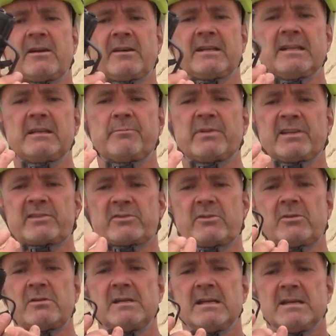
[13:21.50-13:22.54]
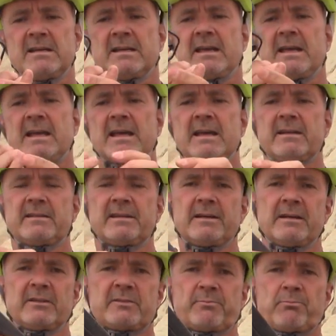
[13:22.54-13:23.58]
on any pistol, and
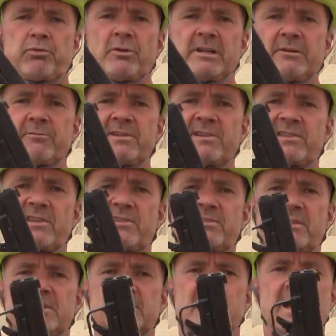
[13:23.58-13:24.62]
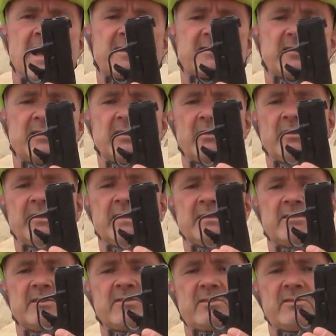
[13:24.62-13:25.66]
uh, it's pretty resistant to accidentally
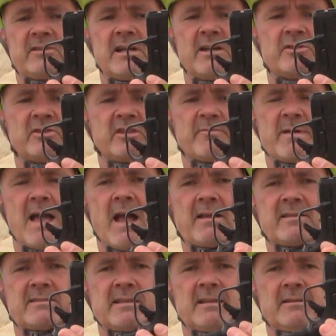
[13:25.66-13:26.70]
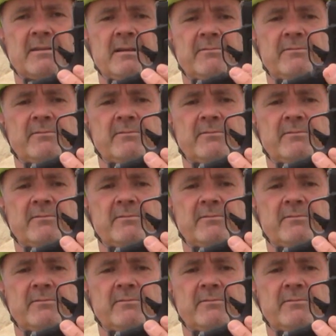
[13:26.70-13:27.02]
disengaging the magazine.